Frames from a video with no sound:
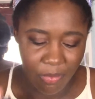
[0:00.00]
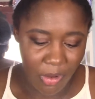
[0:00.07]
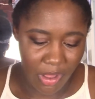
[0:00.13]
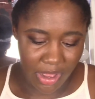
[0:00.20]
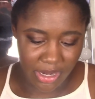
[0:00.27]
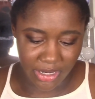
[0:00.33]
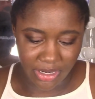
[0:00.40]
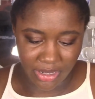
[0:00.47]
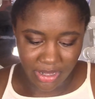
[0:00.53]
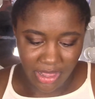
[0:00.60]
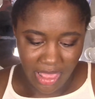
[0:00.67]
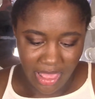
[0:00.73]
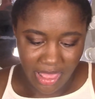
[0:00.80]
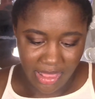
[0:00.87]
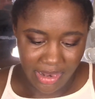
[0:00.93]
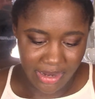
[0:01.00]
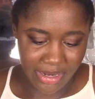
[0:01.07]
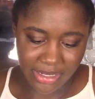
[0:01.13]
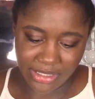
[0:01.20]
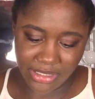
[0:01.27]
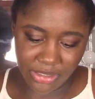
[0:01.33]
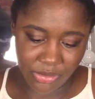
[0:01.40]
wand.
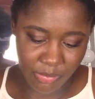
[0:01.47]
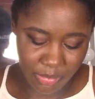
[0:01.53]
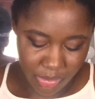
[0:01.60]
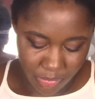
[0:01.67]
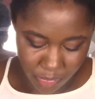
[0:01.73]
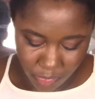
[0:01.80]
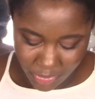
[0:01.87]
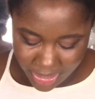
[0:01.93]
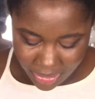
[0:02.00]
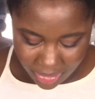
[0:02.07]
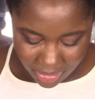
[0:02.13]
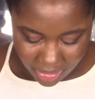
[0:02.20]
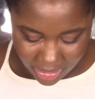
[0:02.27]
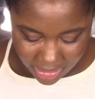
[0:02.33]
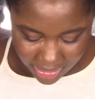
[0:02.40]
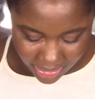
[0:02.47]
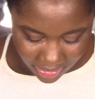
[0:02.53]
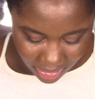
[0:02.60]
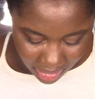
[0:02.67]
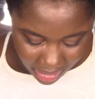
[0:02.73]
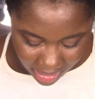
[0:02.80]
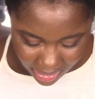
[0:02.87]
And it's super weird and
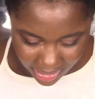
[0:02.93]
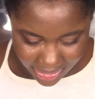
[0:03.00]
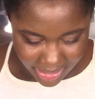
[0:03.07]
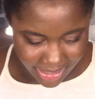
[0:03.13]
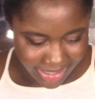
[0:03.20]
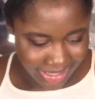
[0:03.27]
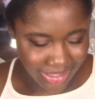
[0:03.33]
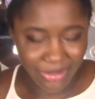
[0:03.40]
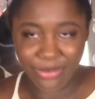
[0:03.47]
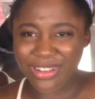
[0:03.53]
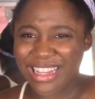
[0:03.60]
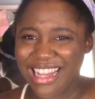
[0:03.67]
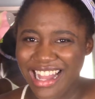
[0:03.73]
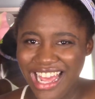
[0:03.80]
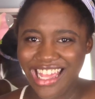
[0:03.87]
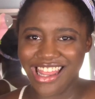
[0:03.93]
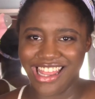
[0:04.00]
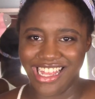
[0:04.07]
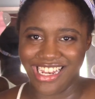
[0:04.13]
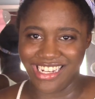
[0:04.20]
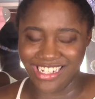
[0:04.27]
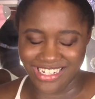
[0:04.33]
odd, and I don't like
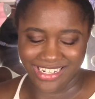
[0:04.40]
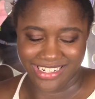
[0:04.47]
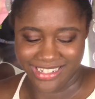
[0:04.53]
it.